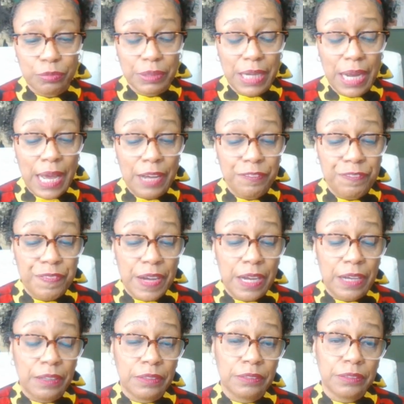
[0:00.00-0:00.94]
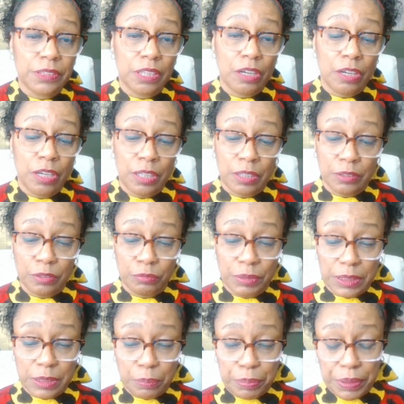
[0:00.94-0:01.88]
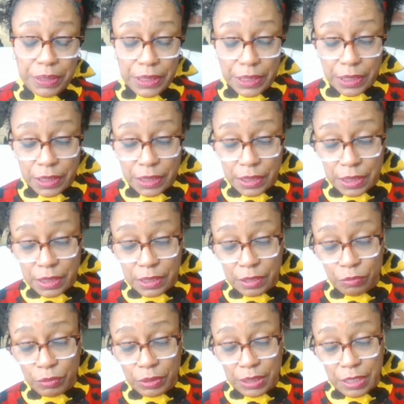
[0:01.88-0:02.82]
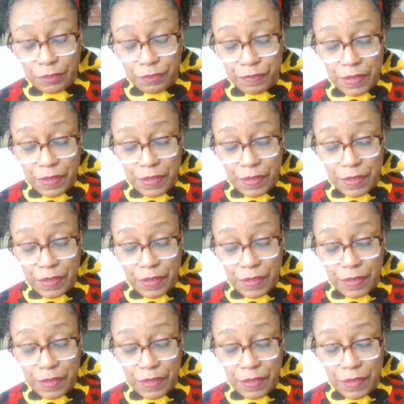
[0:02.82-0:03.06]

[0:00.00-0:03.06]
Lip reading: what I found on Wikipedia and what I